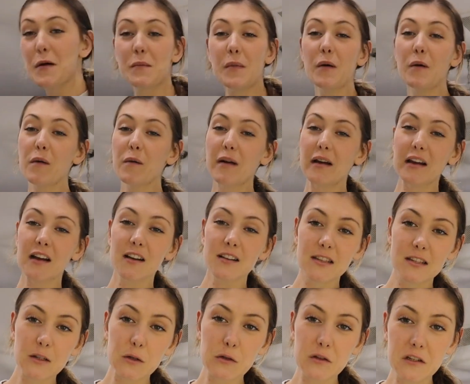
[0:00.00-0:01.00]
But we went and
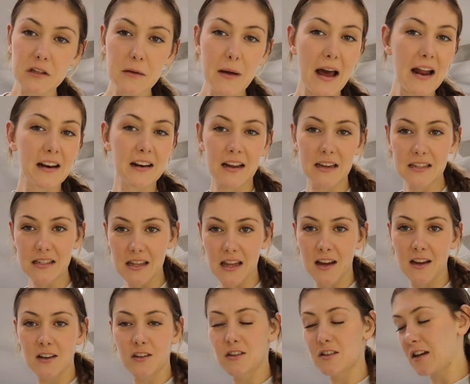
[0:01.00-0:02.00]
got sushi, had a nice
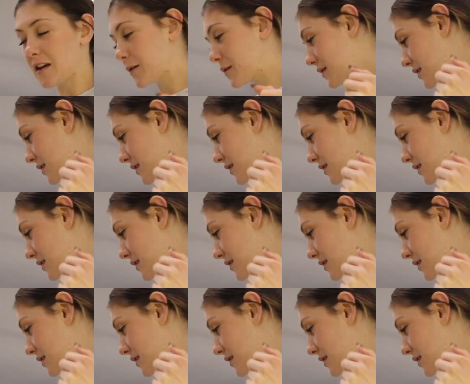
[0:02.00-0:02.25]
lunch, and it